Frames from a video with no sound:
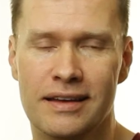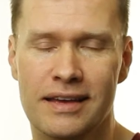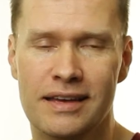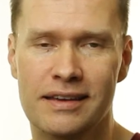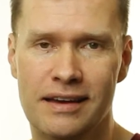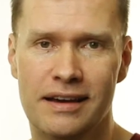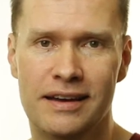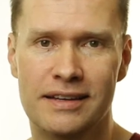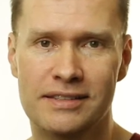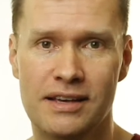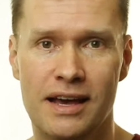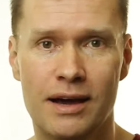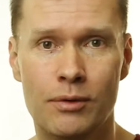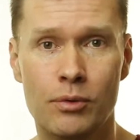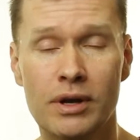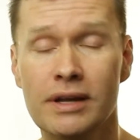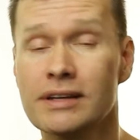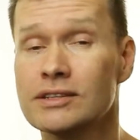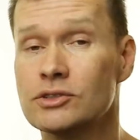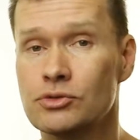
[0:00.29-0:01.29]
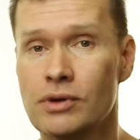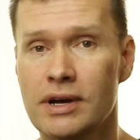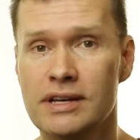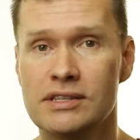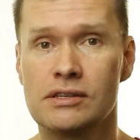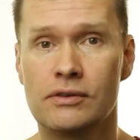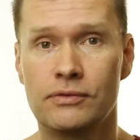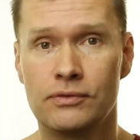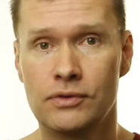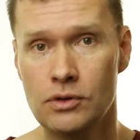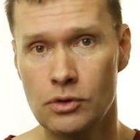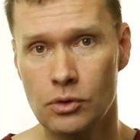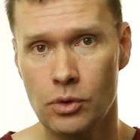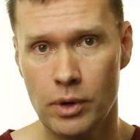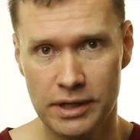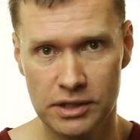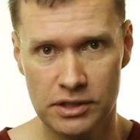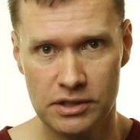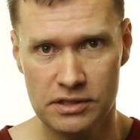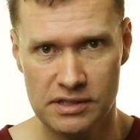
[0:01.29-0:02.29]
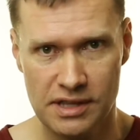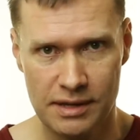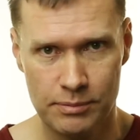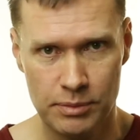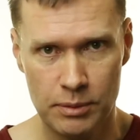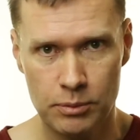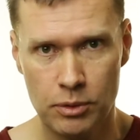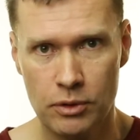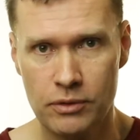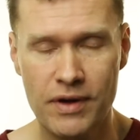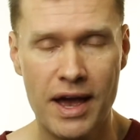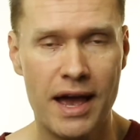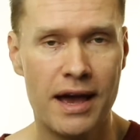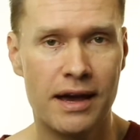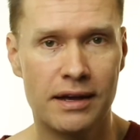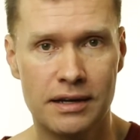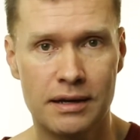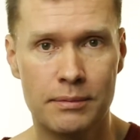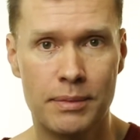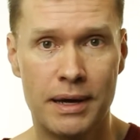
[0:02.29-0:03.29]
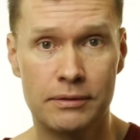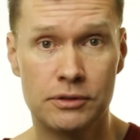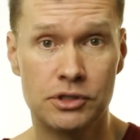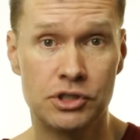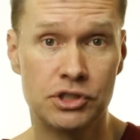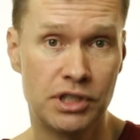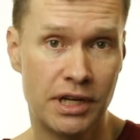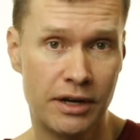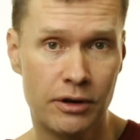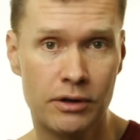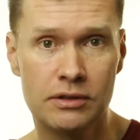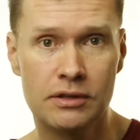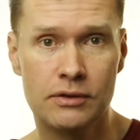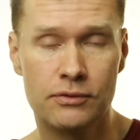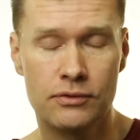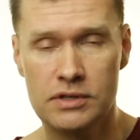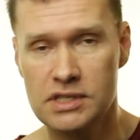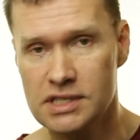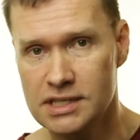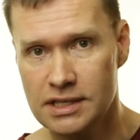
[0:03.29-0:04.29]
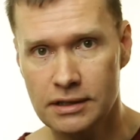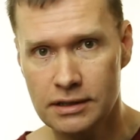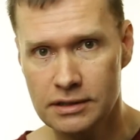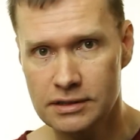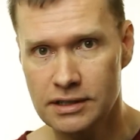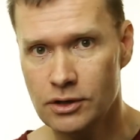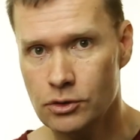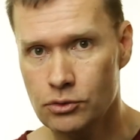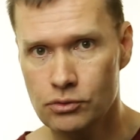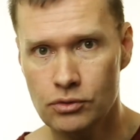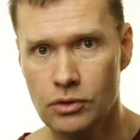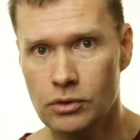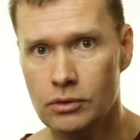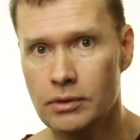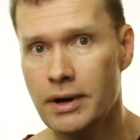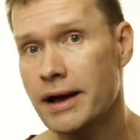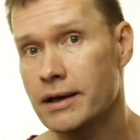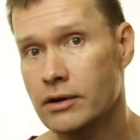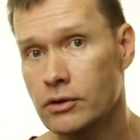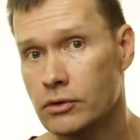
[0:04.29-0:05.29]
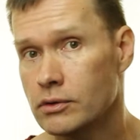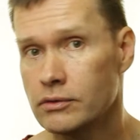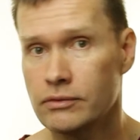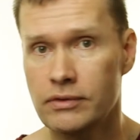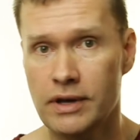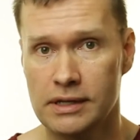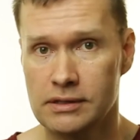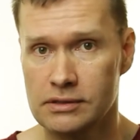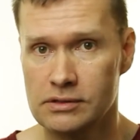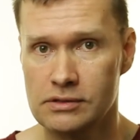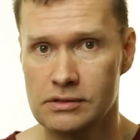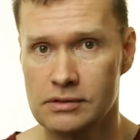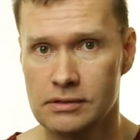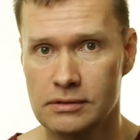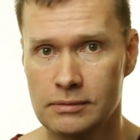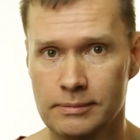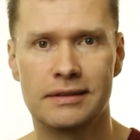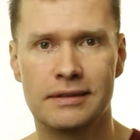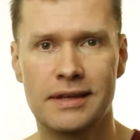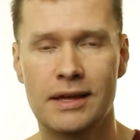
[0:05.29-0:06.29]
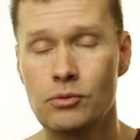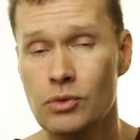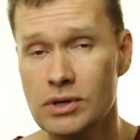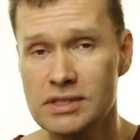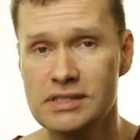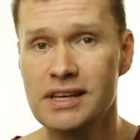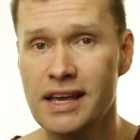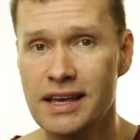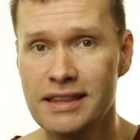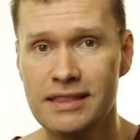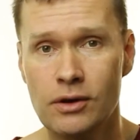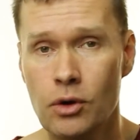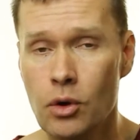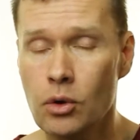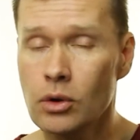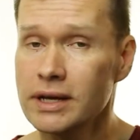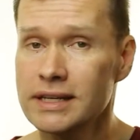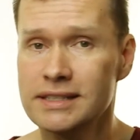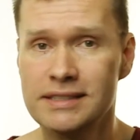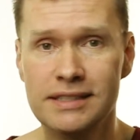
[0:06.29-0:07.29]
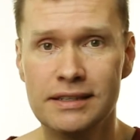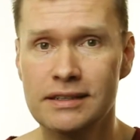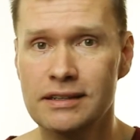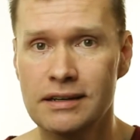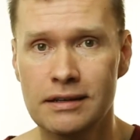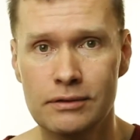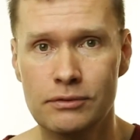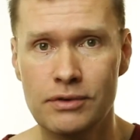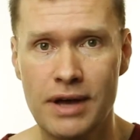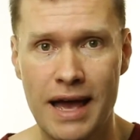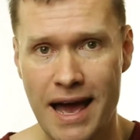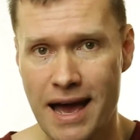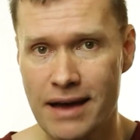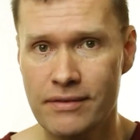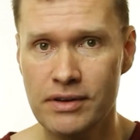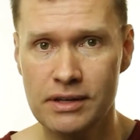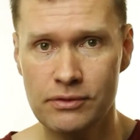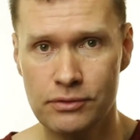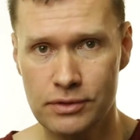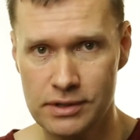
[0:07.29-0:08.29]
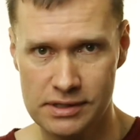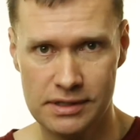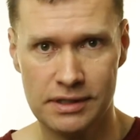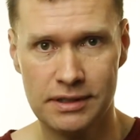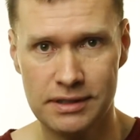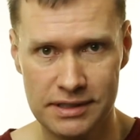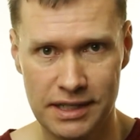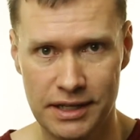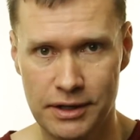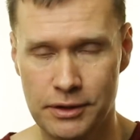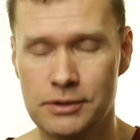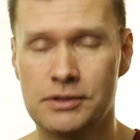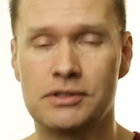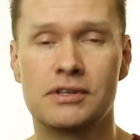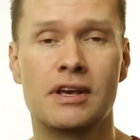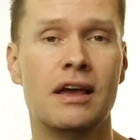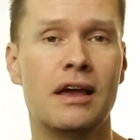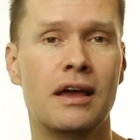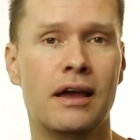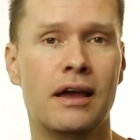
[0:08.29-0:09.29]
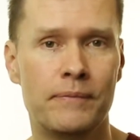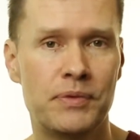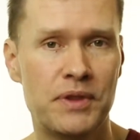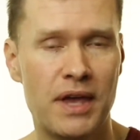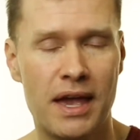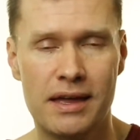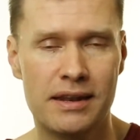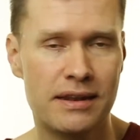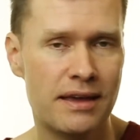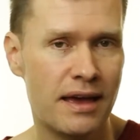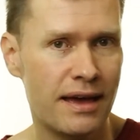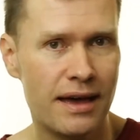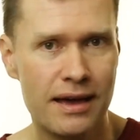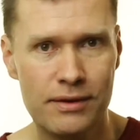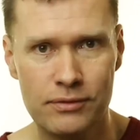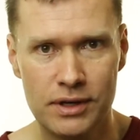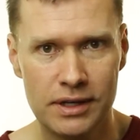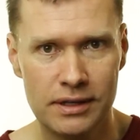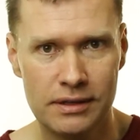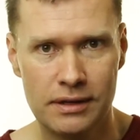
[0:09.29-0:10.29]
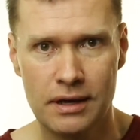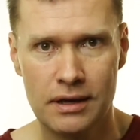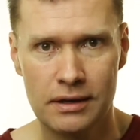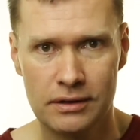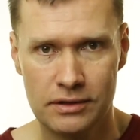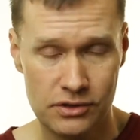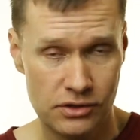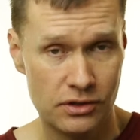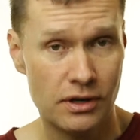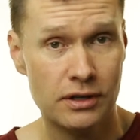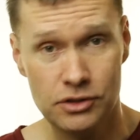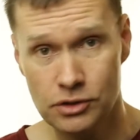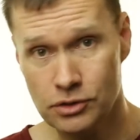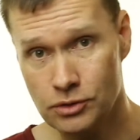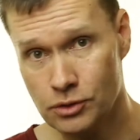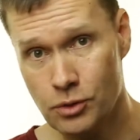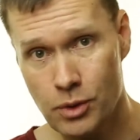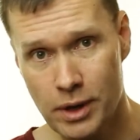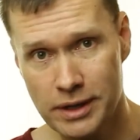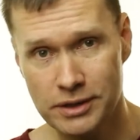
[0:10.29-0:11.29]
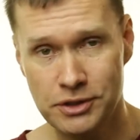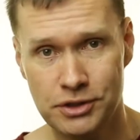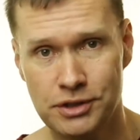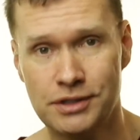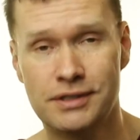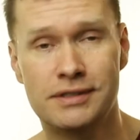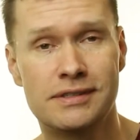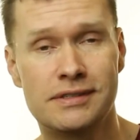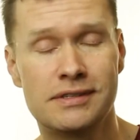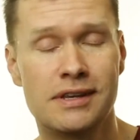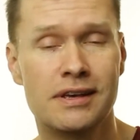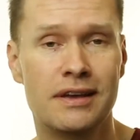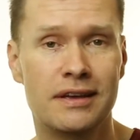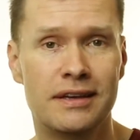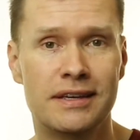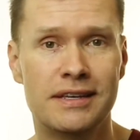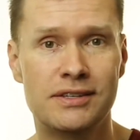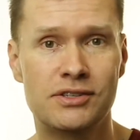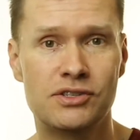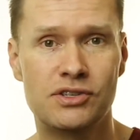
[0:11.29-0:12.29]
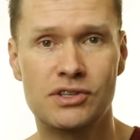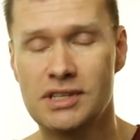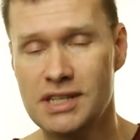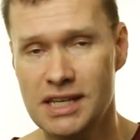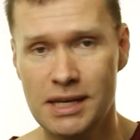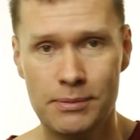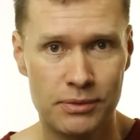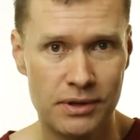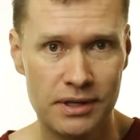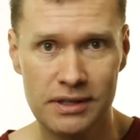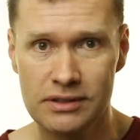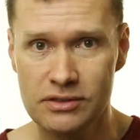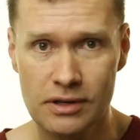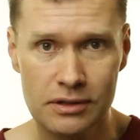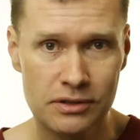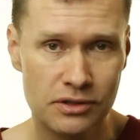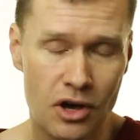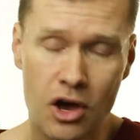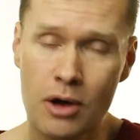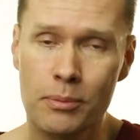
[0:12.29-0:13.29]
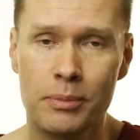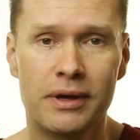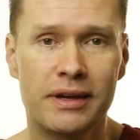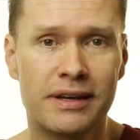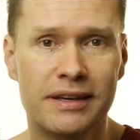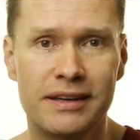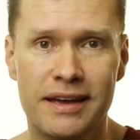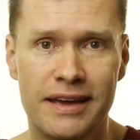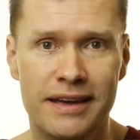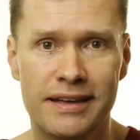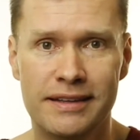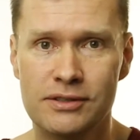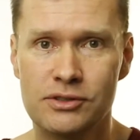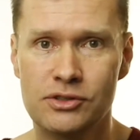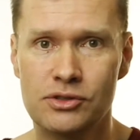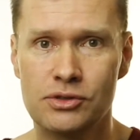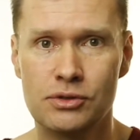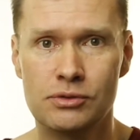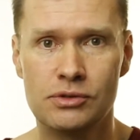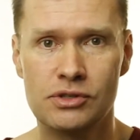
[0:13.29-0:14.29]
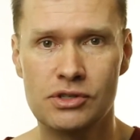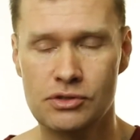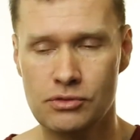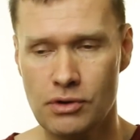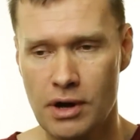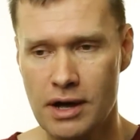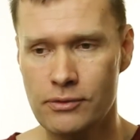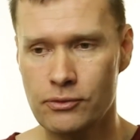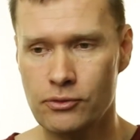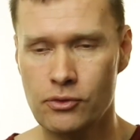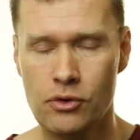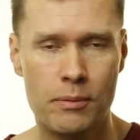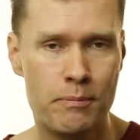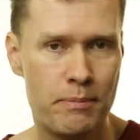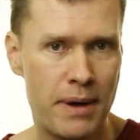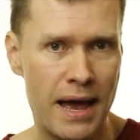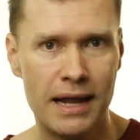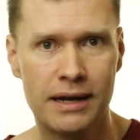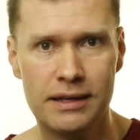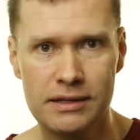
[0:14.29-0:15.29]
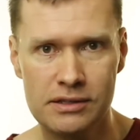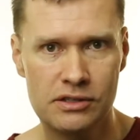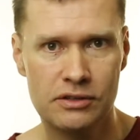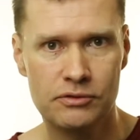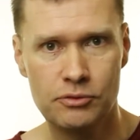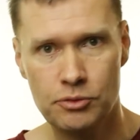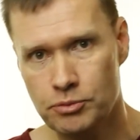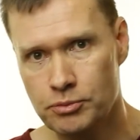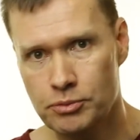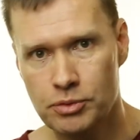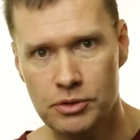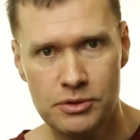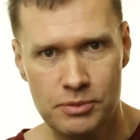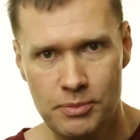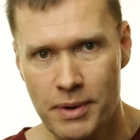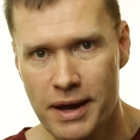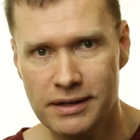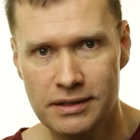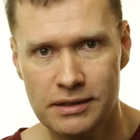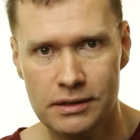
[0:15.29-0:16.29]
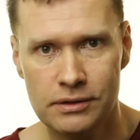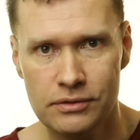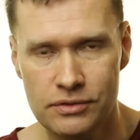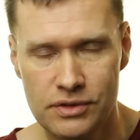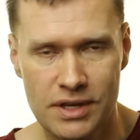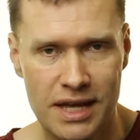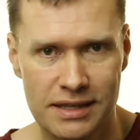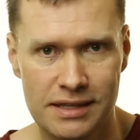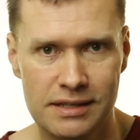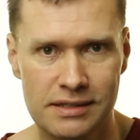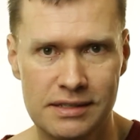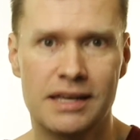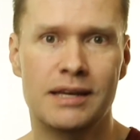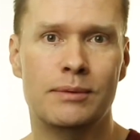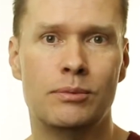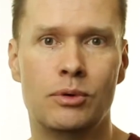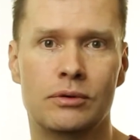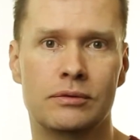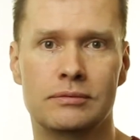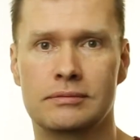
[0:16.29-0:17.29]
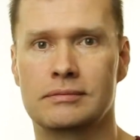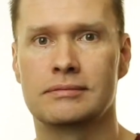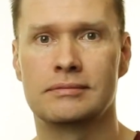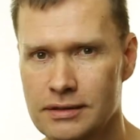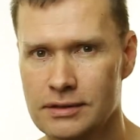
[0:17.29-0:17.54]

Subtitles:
Hey guys, I want to address a few questions that people have had about sharing the facilitator role at our events. And once again, the whole idea of having facilitators and having discussion questions is to keep things on topic and to strive for a balance of perspectives at the table.